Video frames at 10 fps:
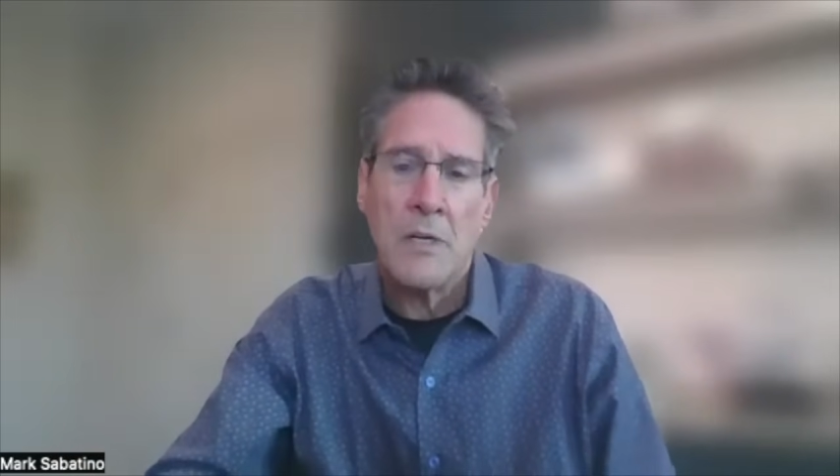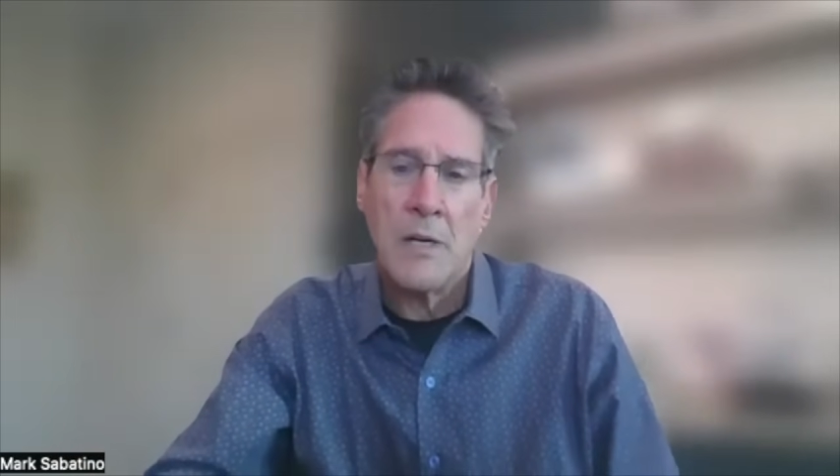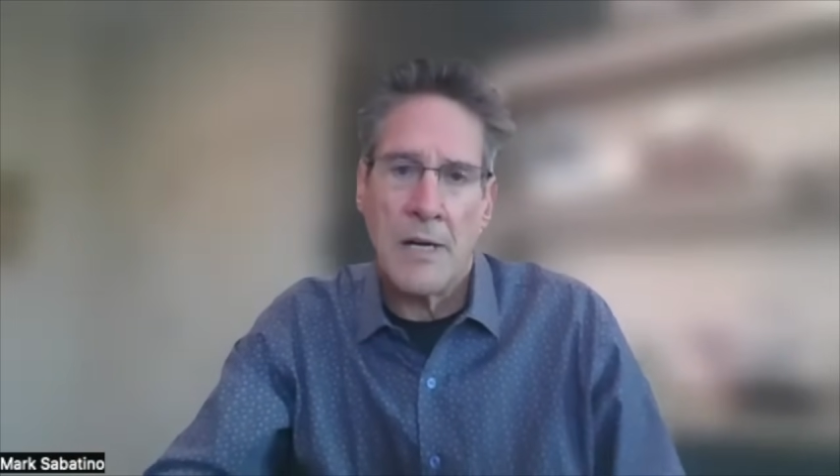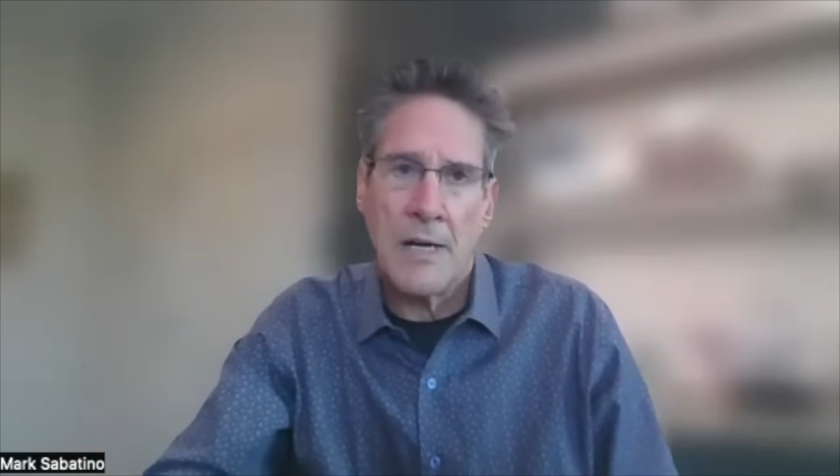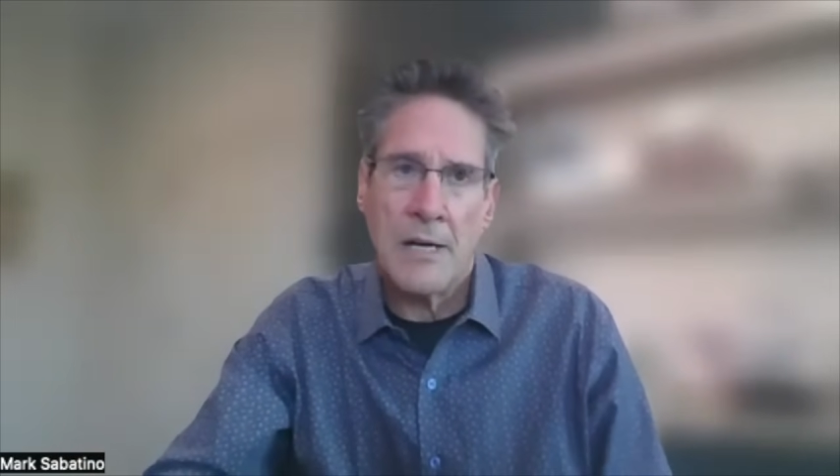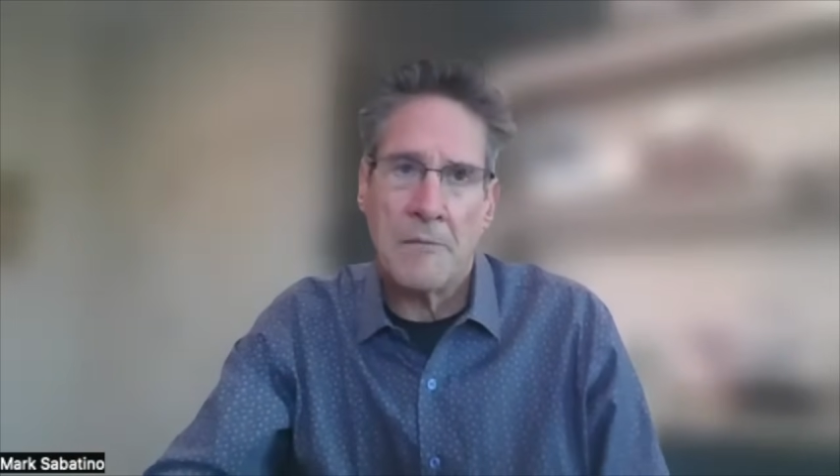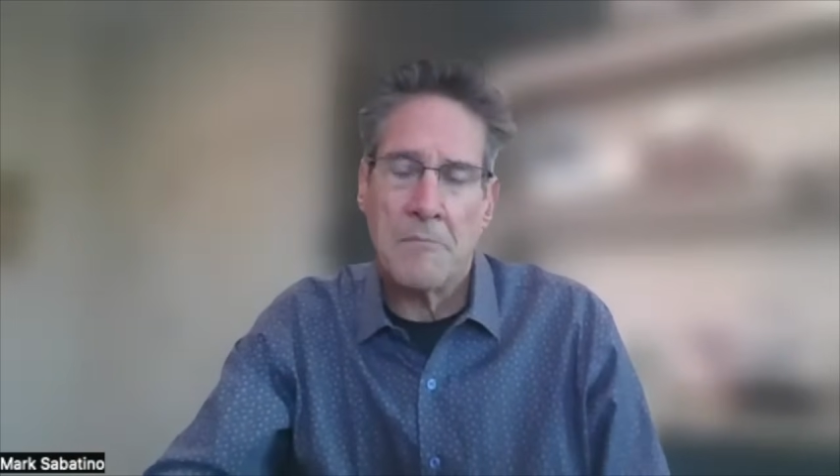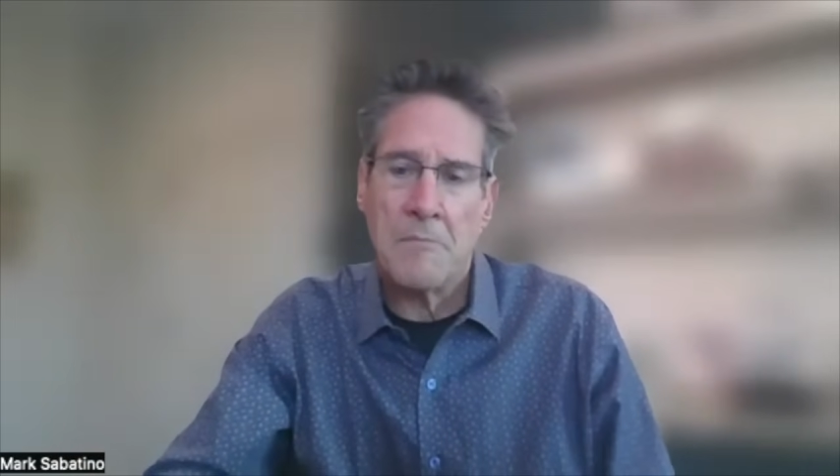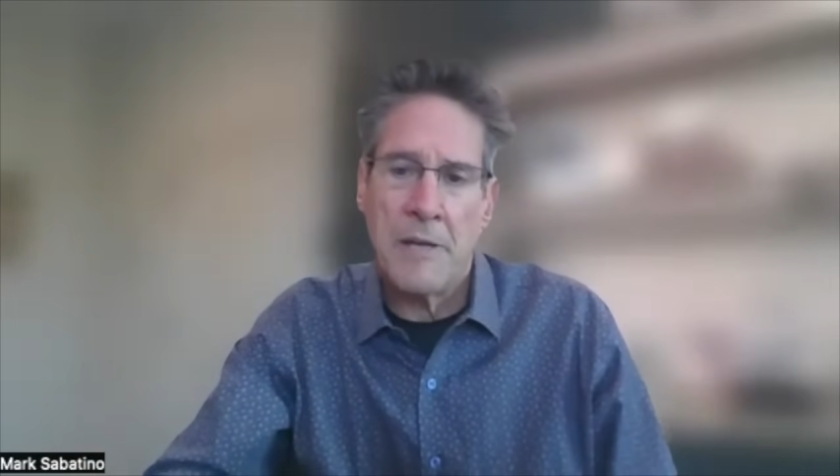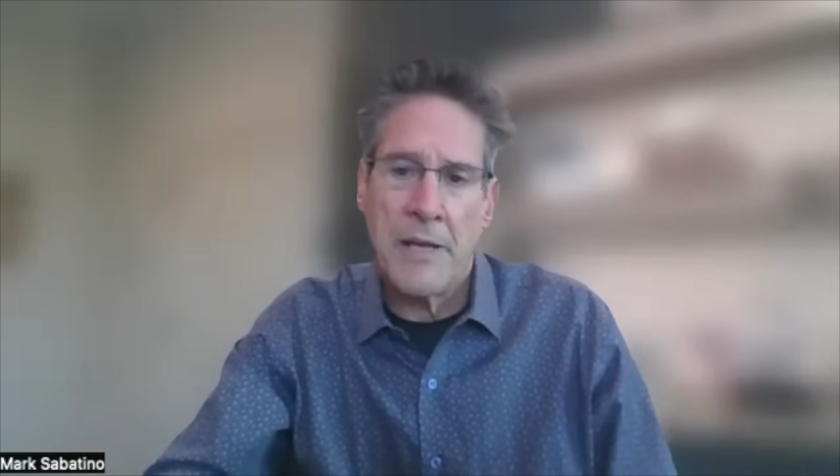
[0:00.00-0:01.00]

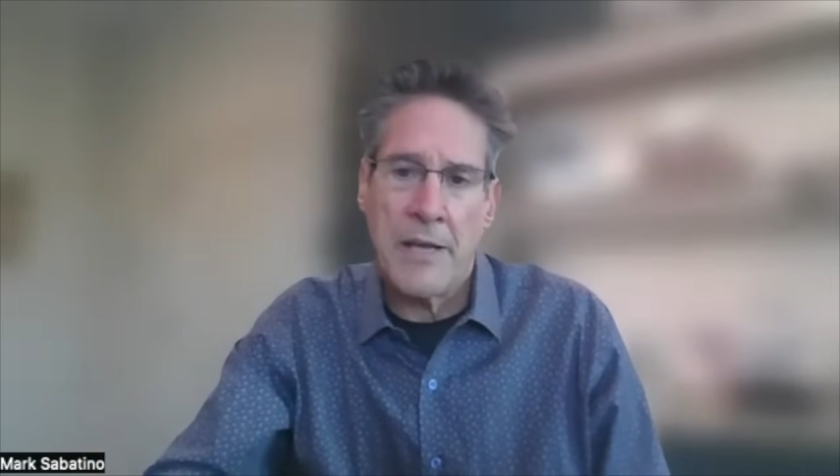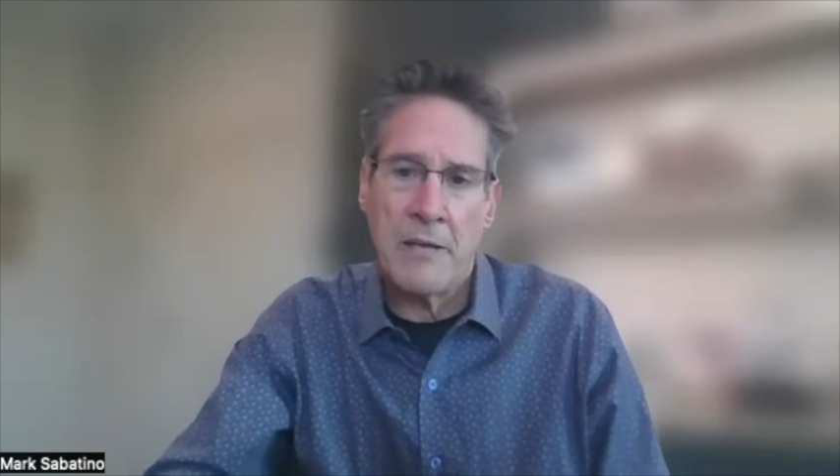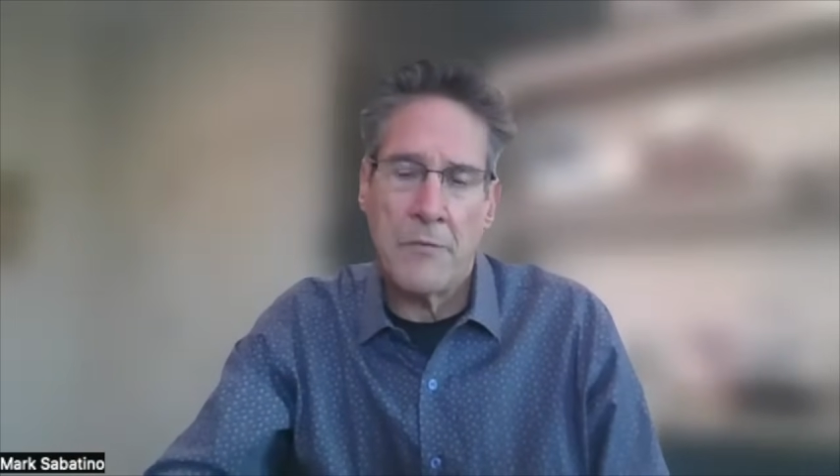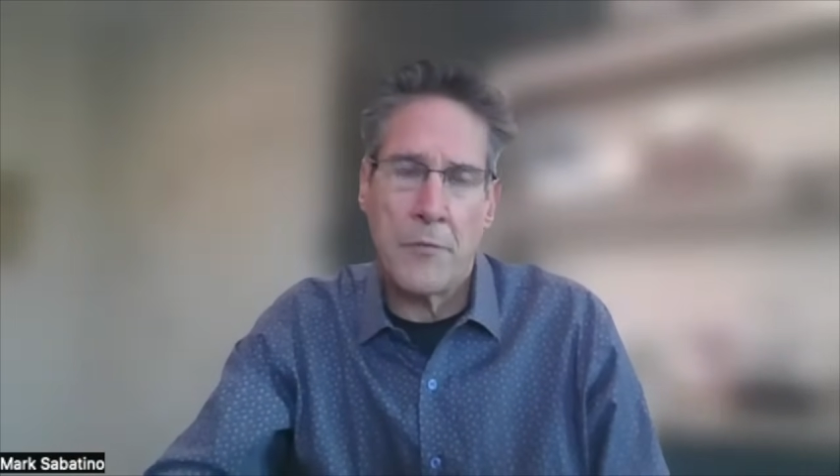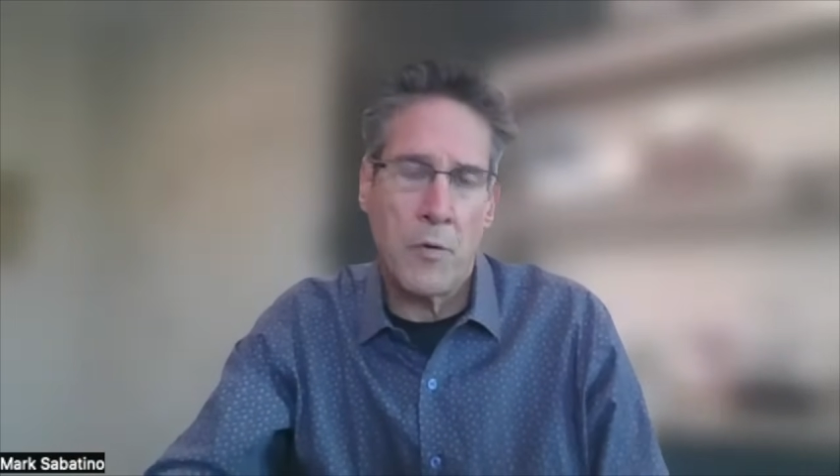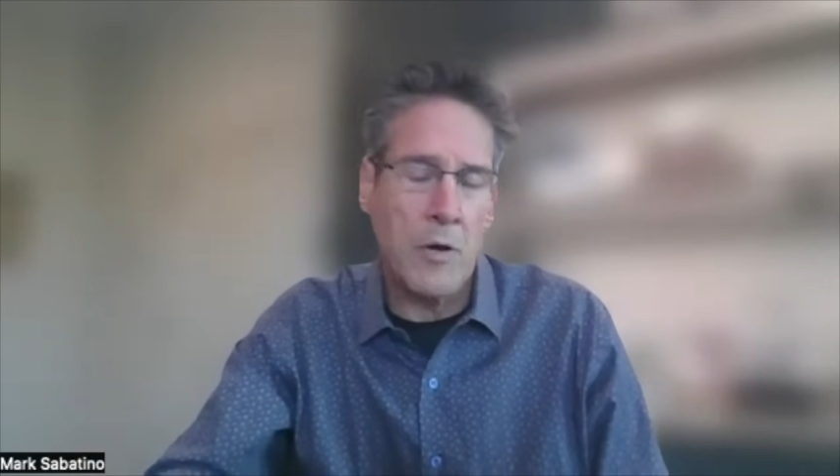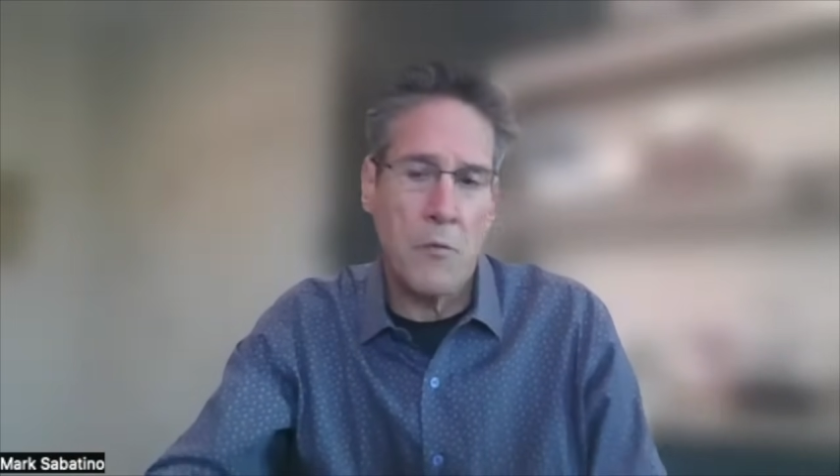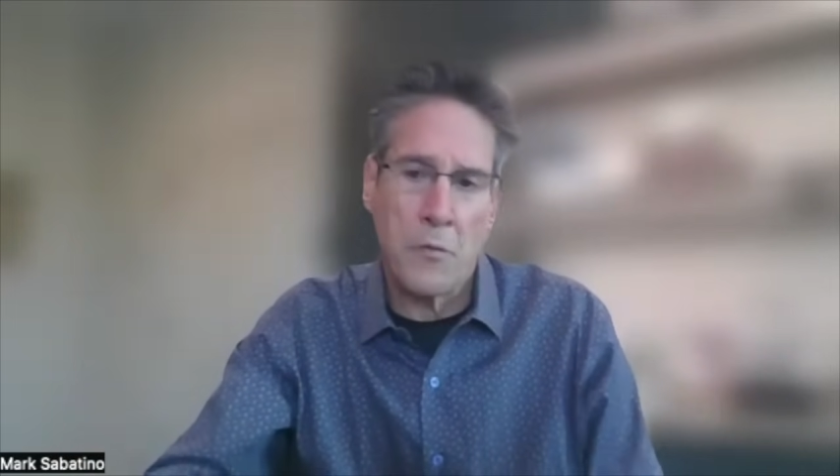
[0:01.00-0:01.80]
Over